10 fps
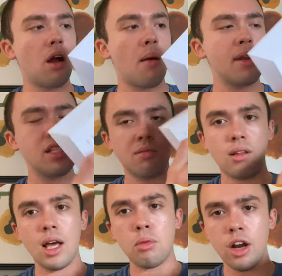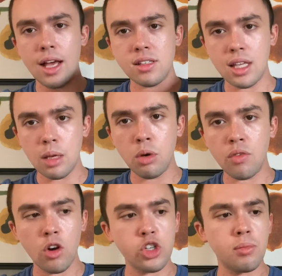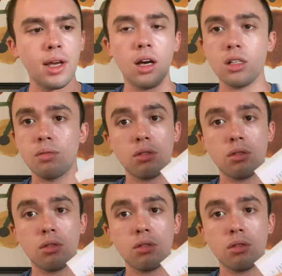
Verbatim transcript: I'm gonna see if my library has the ebook version because